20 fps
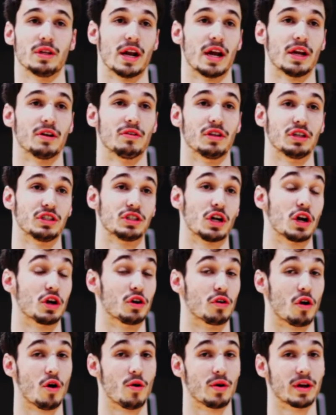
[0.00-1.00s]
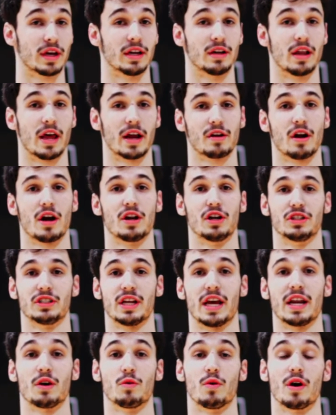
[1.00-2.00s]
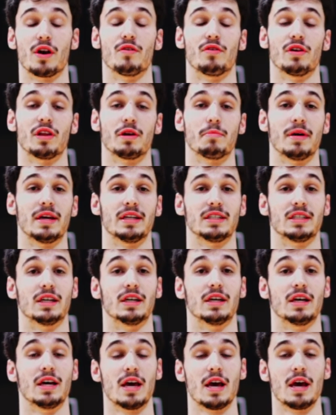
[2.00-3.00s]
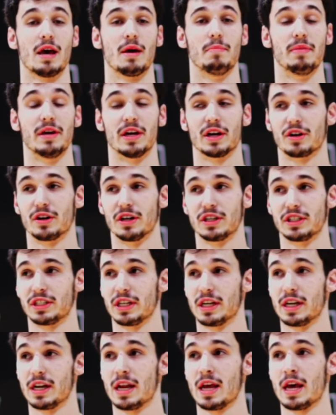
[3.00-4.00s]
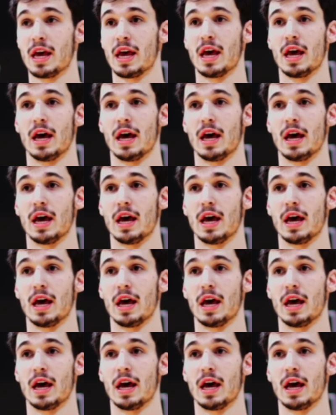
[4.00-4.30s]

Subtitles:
did I really start growing and like understanding what it really meant to be a Christian,